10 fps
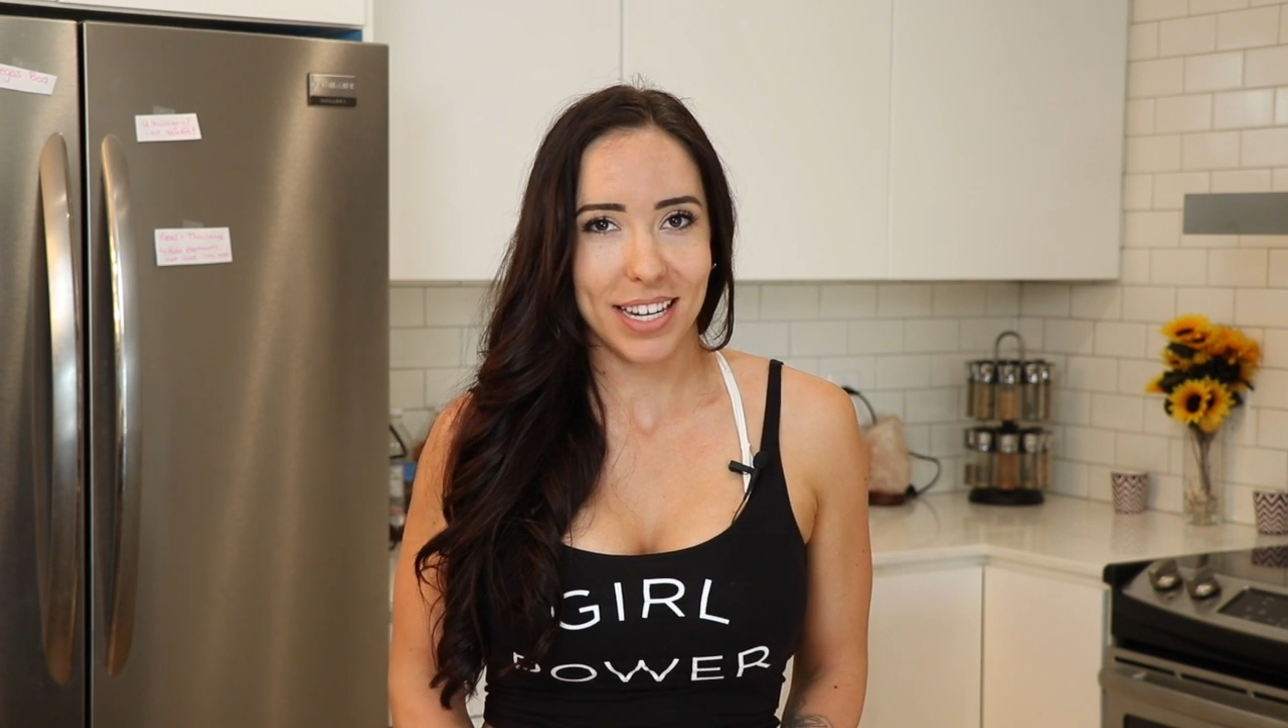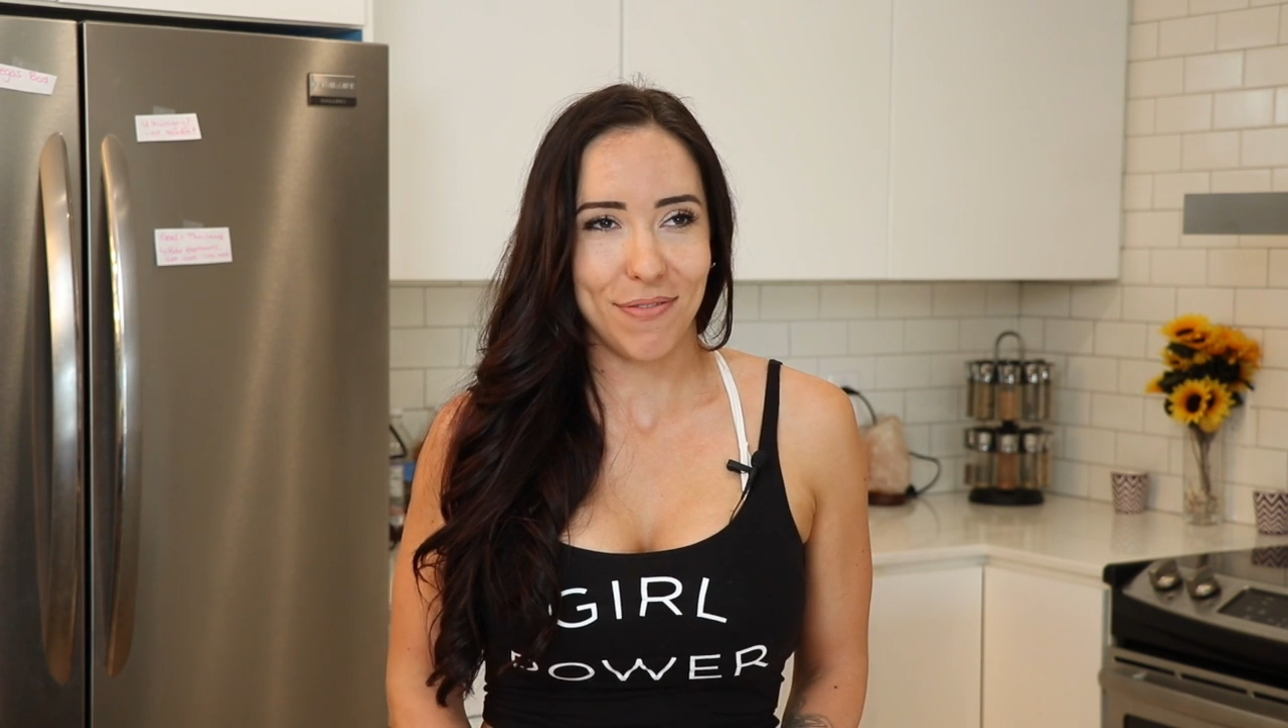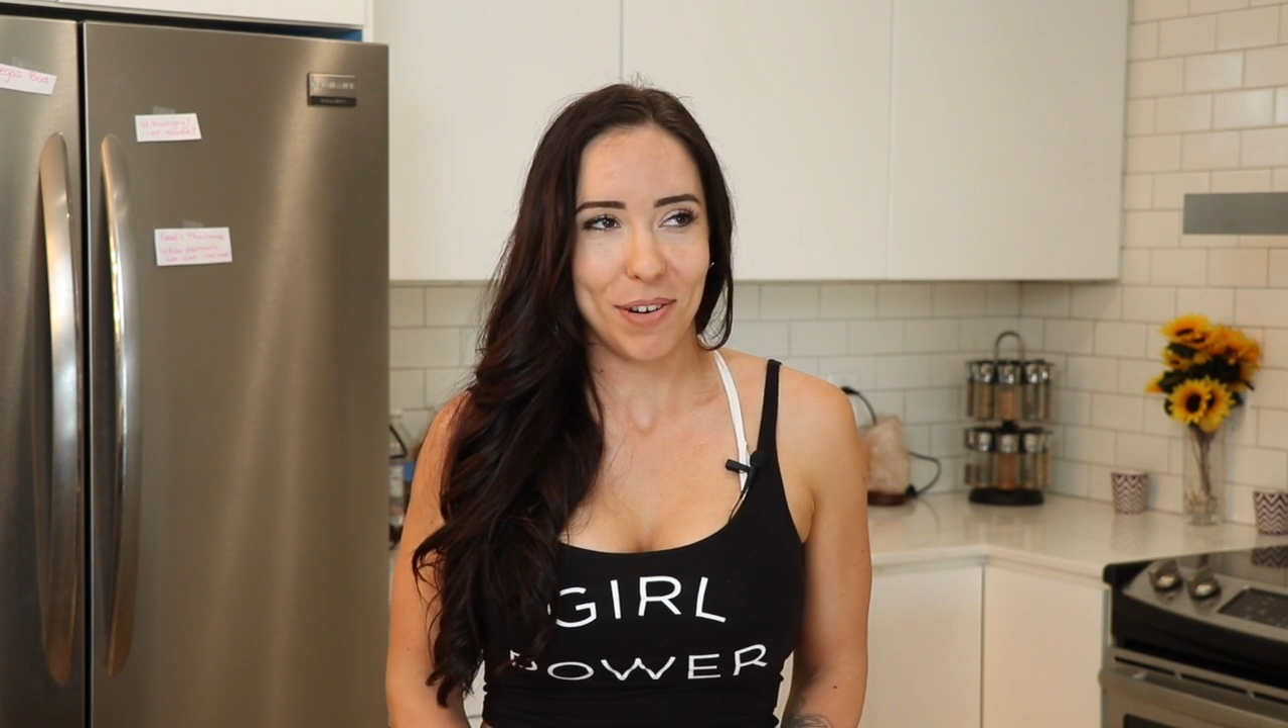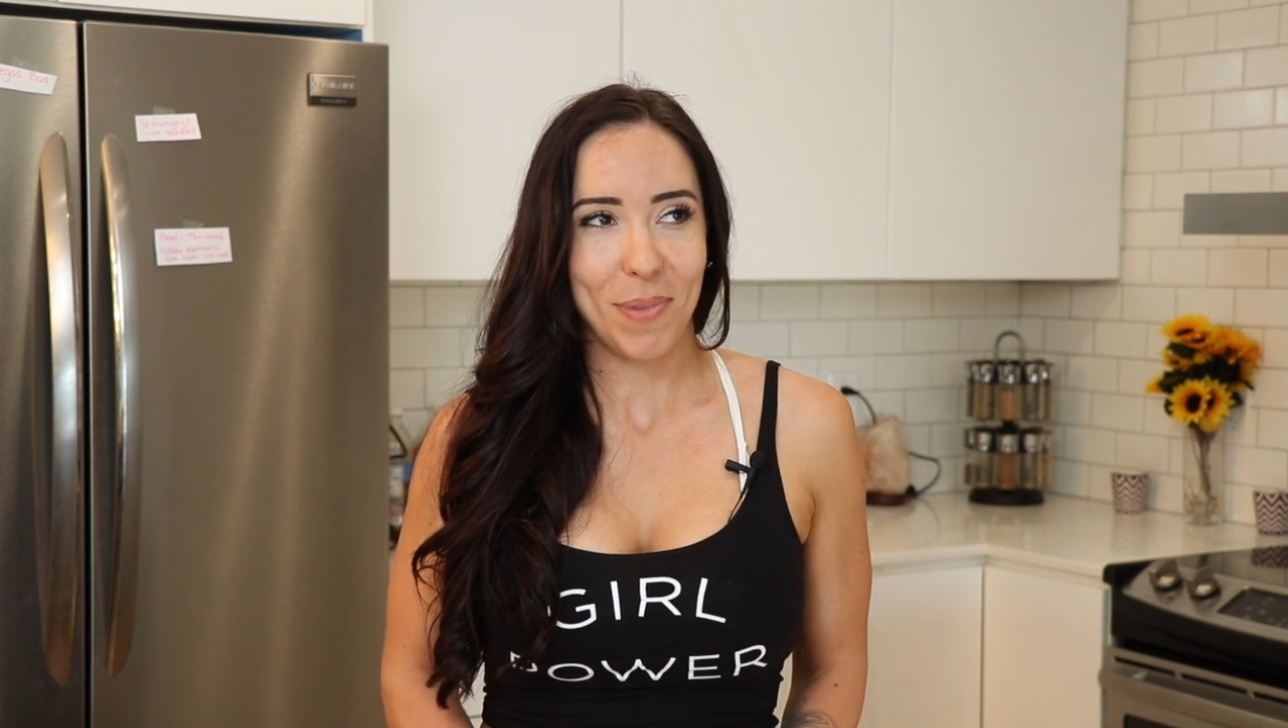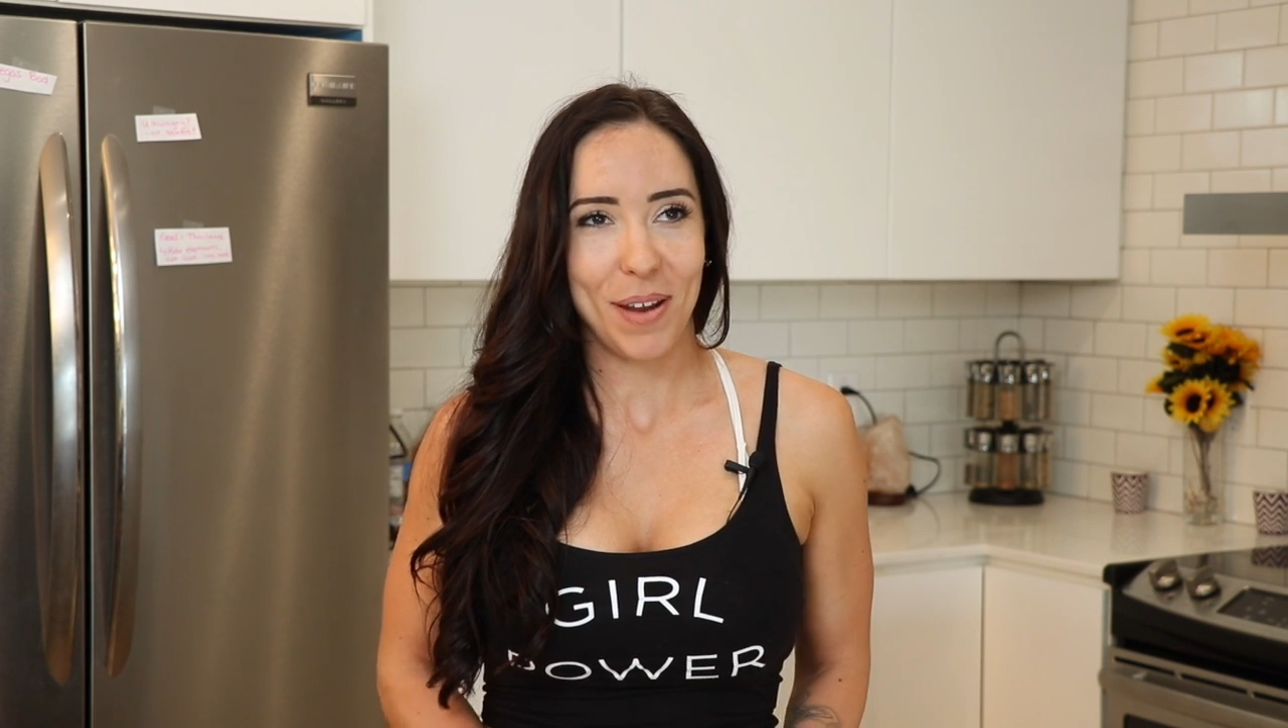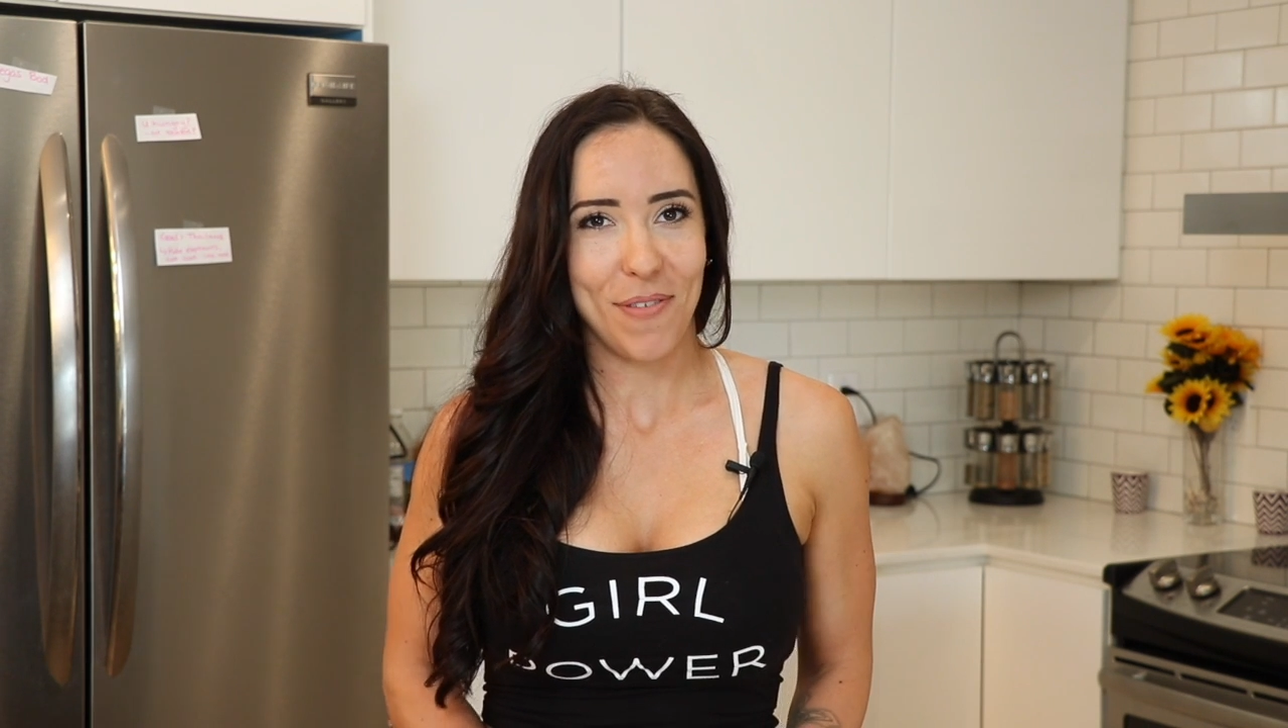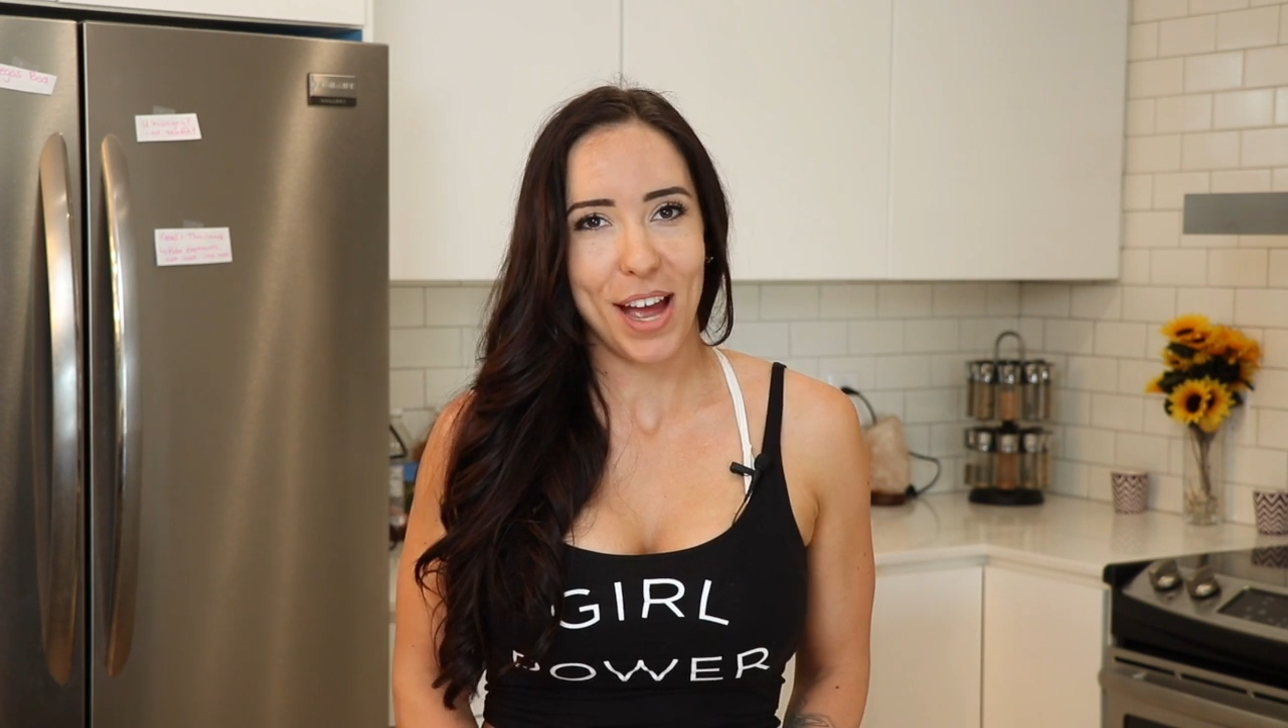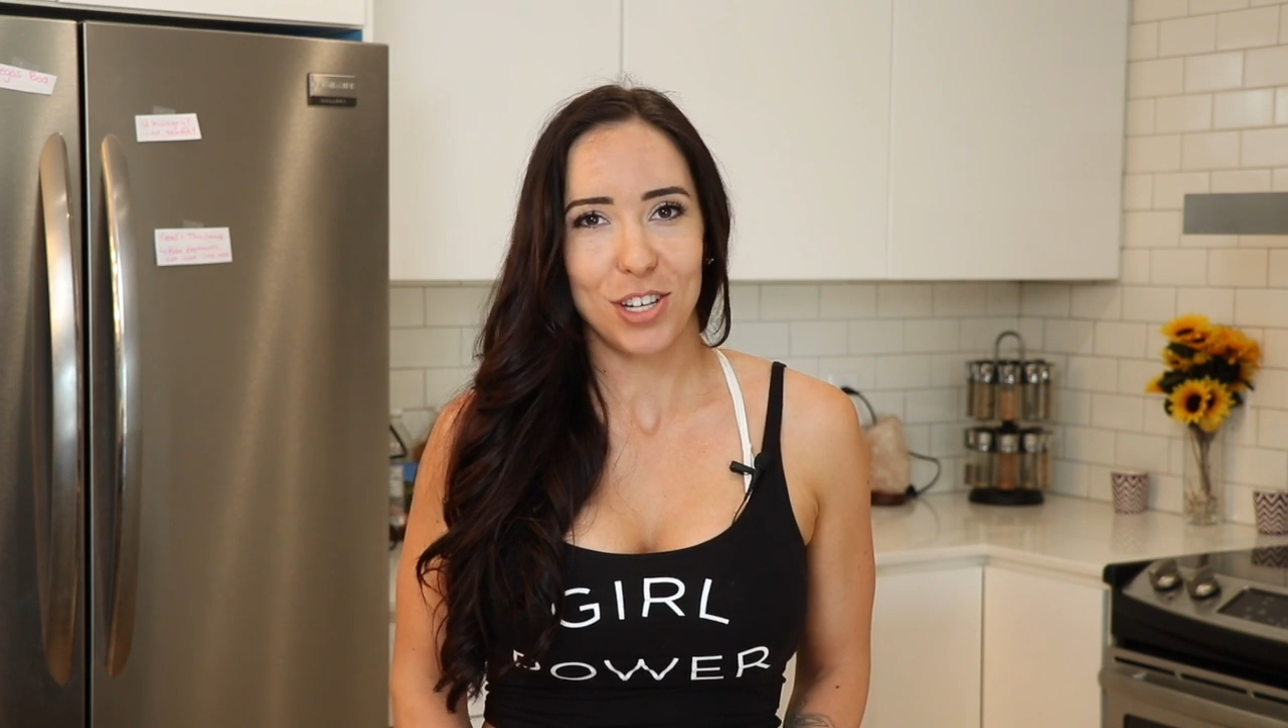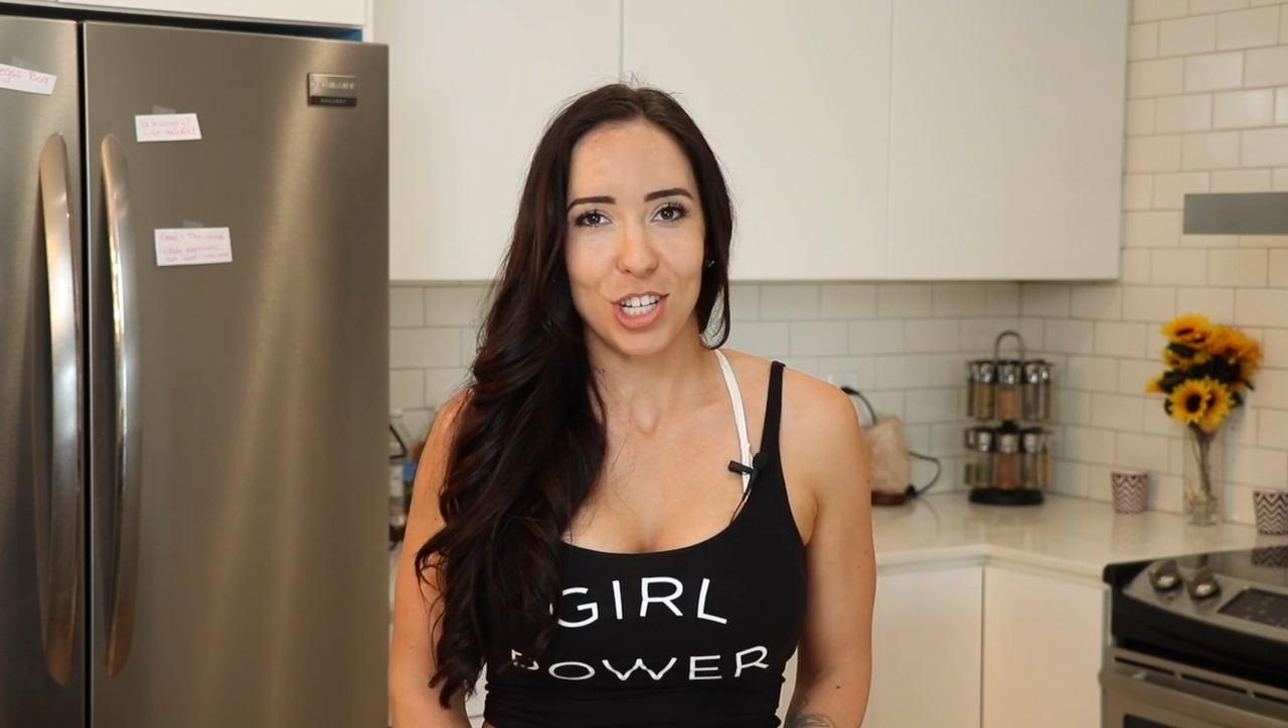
even my fat